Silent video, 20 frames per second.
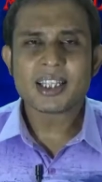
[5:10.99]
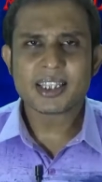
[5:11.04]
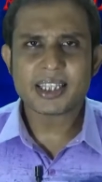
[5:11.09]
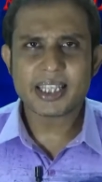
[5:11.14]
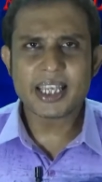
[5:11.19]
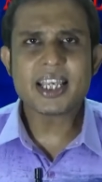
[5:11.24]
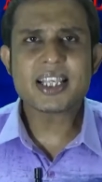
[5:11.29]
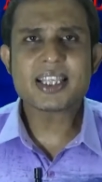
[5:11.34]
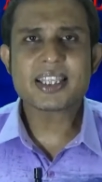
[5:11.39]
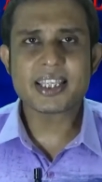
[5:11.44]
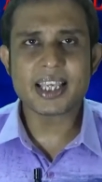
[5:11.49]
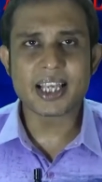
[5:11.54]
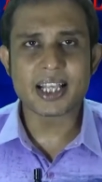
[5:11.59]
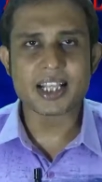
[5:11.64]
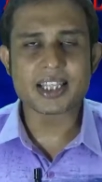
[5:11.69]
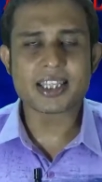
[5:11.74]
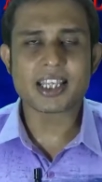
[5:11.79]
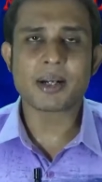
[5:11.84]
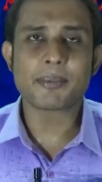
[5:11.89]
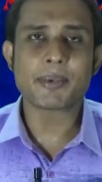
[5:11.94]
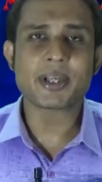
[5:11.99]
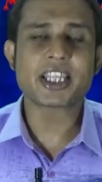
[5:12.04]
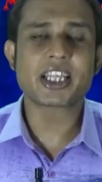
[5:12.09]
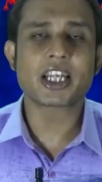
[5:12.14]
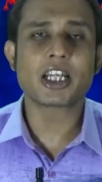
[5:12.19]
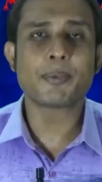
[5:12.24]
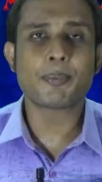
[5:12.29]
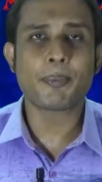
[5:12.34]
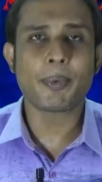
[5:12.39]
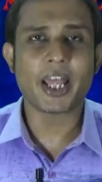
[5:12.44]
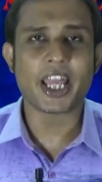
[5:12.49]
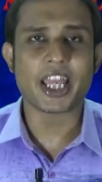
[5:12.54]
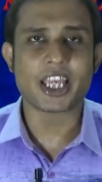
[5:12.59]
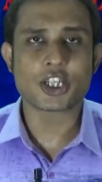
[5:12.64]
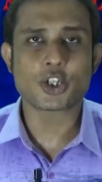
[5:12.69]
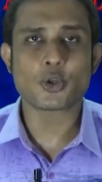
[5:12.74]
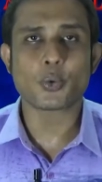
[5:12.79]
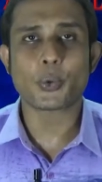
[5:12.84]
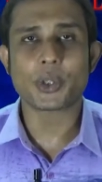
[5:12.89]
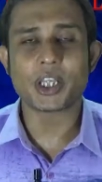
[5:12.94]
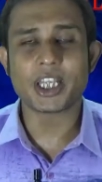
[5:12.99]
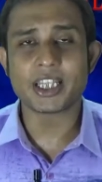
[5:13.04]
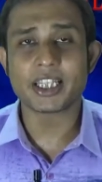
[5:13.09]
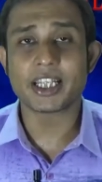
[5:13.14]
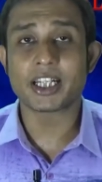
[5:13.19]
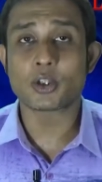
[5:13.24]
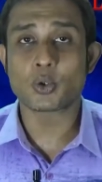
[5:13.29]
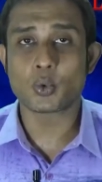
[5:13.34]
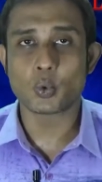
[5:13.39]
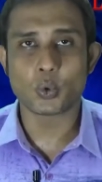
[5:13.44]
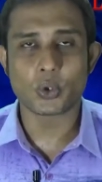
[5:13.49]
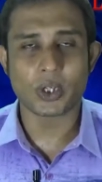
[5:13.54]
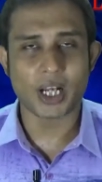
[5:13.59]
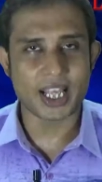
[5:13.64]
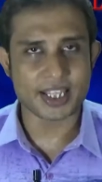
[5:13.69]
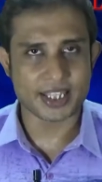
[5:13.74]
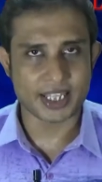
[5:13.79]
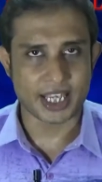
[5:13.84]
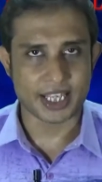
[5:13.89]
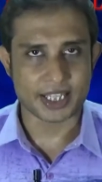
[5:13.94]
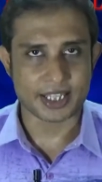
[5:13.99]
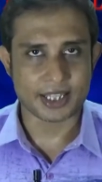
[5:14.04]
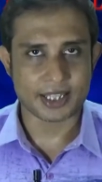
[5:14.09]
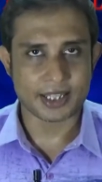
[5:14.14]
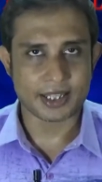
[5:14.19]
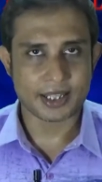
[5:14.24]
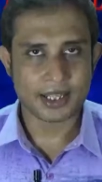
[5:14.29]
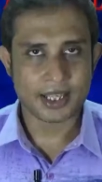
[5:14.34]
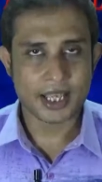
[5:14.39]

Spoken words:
These cells are basically placed within the two glasses.